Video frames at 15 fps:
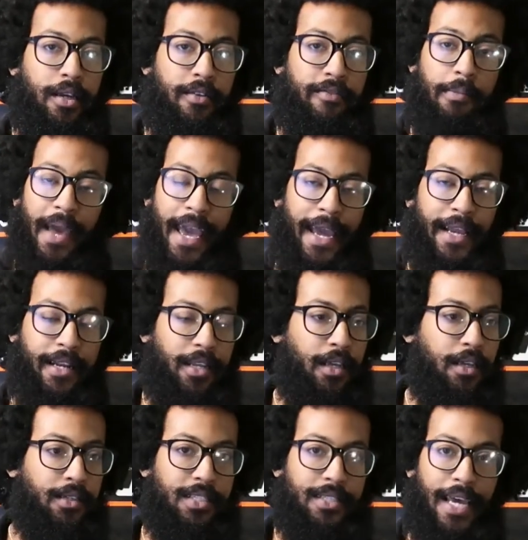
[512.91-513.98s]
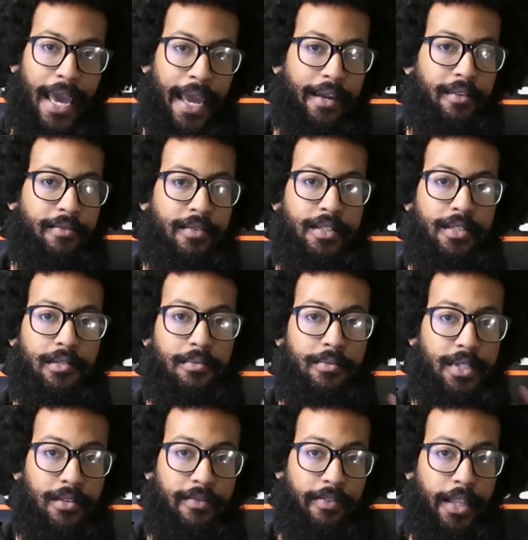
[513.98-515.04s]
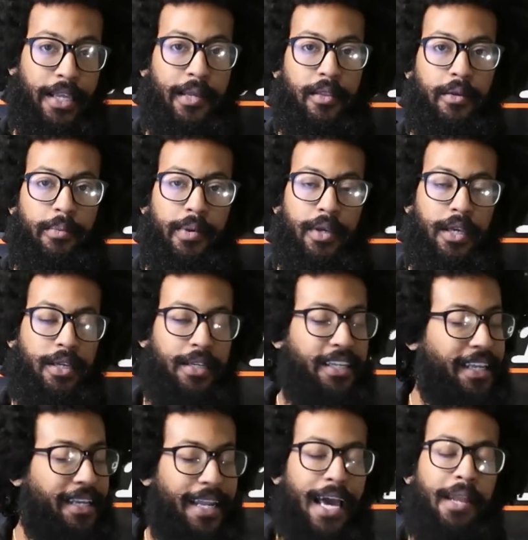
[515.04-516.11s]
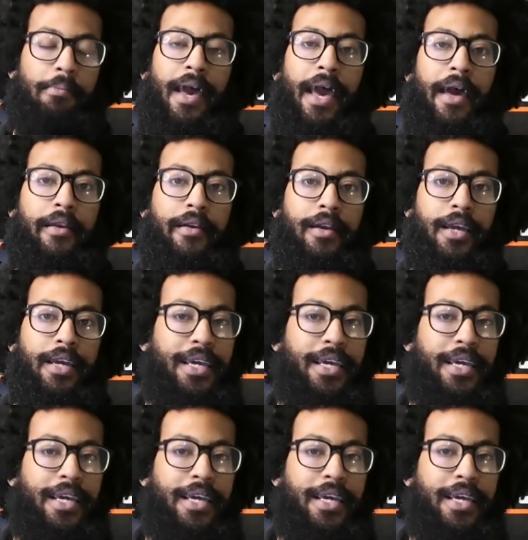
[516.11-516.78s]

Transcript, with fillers: From acting to activism to philanthropy. Did not matter.